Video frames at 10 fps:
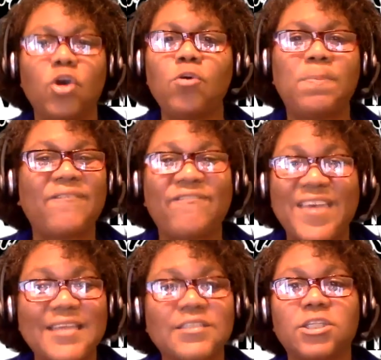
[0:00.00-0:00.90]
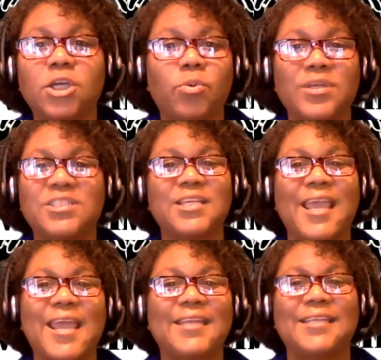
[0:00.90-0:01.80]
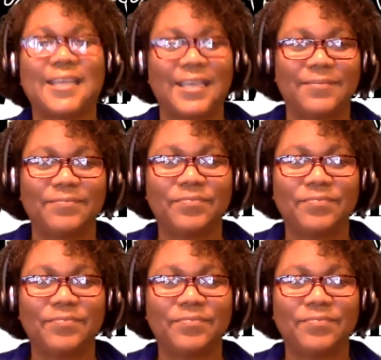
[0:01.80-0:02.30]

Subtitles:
who profess the Christianity.